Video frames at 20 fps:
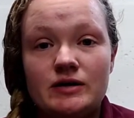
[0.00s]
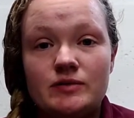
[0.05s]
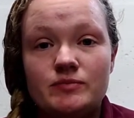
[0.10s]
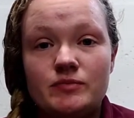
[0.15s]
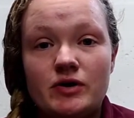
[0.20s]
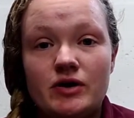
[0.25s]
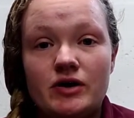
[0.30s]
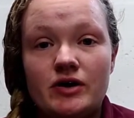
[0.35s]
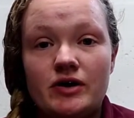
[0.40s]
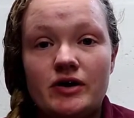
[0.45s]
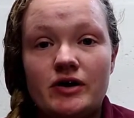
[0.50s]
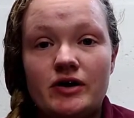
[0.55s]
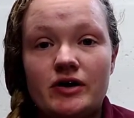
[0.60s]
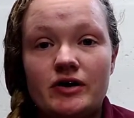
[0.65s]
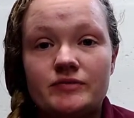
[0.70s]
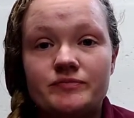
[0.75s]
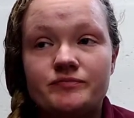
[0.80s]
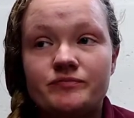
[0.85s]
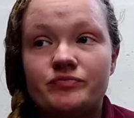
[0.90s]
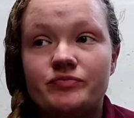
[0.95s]
Our
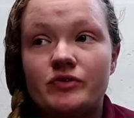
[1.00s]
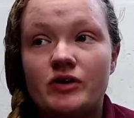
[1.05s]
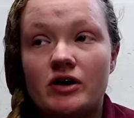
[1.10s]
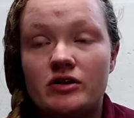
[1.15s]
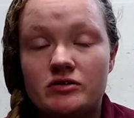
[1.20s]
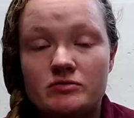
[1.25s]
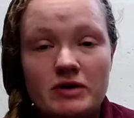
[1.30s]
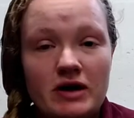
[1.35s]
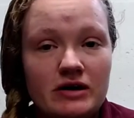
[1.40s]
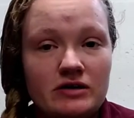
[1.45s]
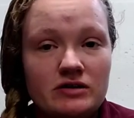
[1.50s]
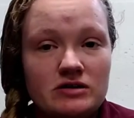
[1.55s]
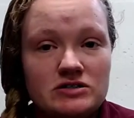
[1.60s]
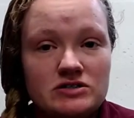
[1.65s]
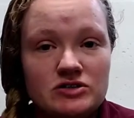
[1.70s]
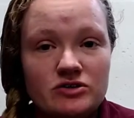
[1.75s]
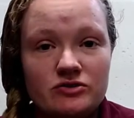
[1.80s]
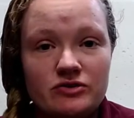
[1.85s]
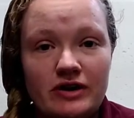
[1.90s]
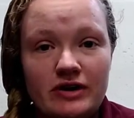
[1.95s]
other model is
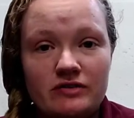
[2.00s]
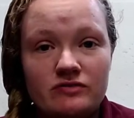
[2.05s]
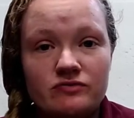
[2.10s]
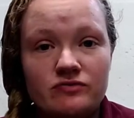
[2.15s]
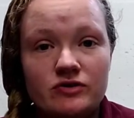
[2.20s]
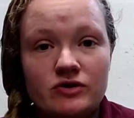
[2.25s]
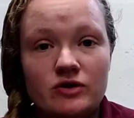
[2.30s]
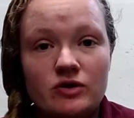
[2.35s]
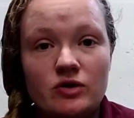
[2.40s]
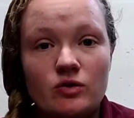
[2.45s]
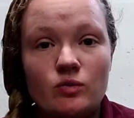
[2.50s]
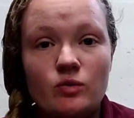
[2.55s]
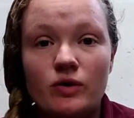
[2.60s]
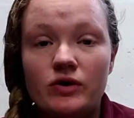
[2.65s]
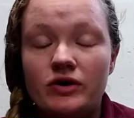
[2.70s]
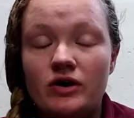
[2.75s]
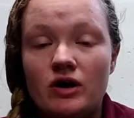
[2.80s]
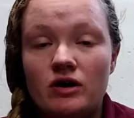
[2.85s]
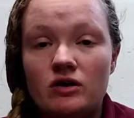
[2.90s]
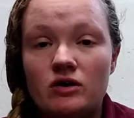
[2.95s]
great for one
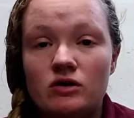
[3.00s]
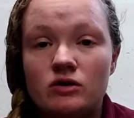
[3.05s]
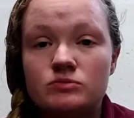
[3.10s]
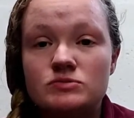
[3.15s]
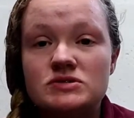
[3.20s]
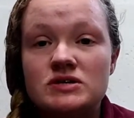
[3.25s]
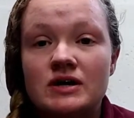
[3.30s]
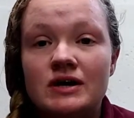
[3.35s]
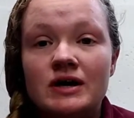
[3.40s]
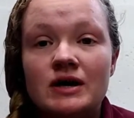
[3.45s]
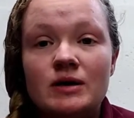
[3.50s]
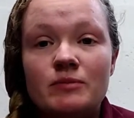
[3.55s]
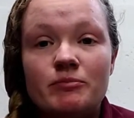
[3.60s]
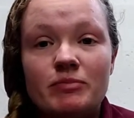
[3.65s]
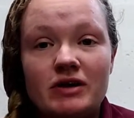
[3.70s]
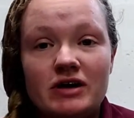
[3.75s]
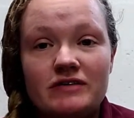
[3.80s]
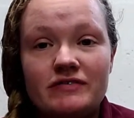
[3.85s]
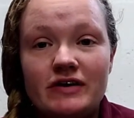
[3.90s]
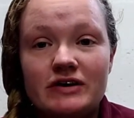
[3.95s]
dog homes, but
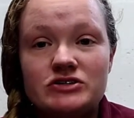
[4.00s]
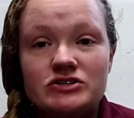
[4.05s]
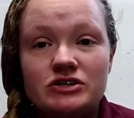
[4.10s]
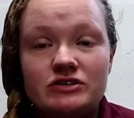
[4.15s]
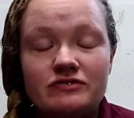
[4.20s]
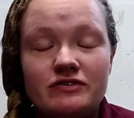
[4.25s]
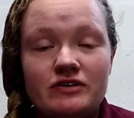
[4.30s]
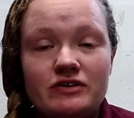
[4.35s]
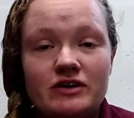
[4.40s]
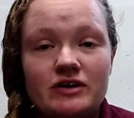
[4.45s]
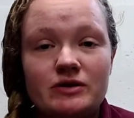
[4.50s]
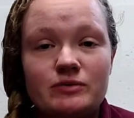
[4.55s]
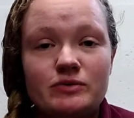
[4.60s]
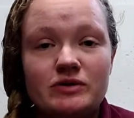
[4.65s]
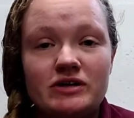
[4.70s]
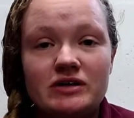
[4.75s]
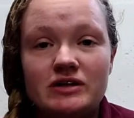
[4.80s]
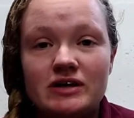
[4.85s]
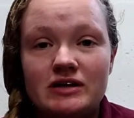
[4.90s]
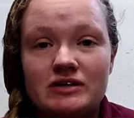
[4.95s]
I've actually found that I really
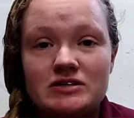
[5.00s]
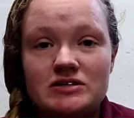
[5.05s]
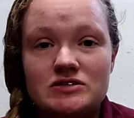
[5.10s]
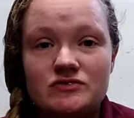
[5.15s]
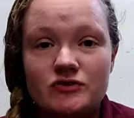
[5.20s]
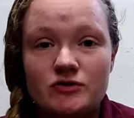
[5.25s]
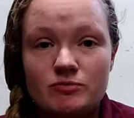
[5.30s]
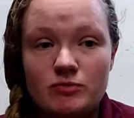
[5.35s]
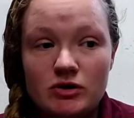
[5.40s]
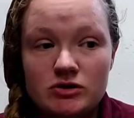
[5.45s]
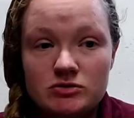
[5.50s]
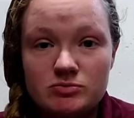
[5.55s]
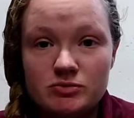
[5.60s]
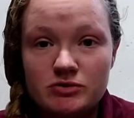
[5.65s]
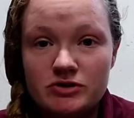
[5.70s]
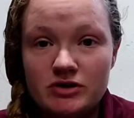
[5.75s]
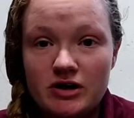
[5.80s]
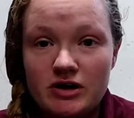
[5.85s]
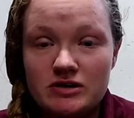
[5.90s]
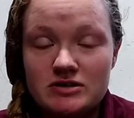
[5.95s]
like this for multiple
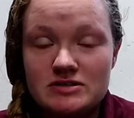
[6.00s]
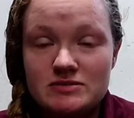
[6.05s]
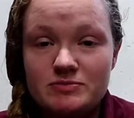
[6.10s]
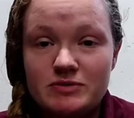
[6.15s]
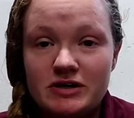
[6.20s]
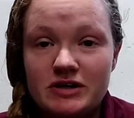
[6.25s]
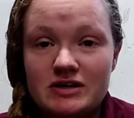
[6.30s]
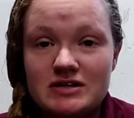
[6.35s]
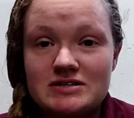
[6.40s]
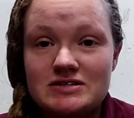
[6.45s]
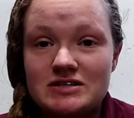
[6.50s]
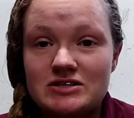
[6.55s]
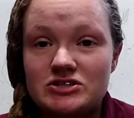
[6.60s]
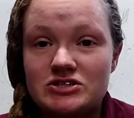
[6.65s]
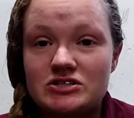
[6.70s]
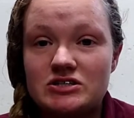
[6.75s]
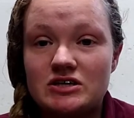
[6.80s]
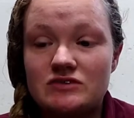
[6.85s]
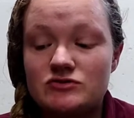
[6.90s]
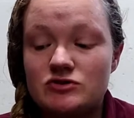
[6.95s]
dogs because it just
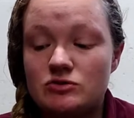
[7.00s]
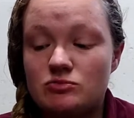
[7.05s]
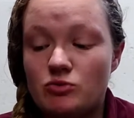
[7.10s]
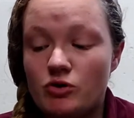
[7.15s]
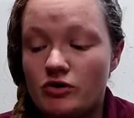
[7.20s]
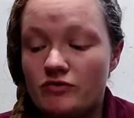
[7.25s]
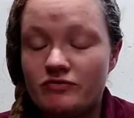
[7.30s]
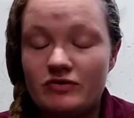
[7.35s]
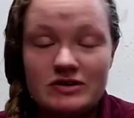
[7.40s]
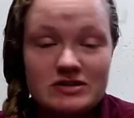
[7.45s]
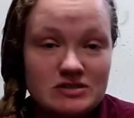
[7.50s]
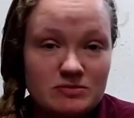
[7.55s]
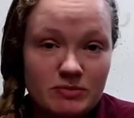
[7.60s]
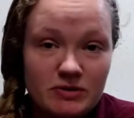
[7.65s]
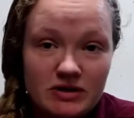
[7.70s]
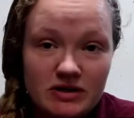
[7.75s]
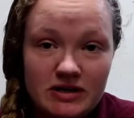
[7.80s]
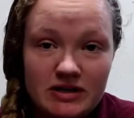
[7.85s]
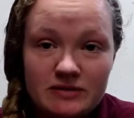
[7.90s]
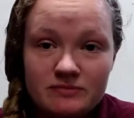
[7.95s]
gives you more
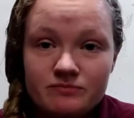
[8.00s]
flexibility,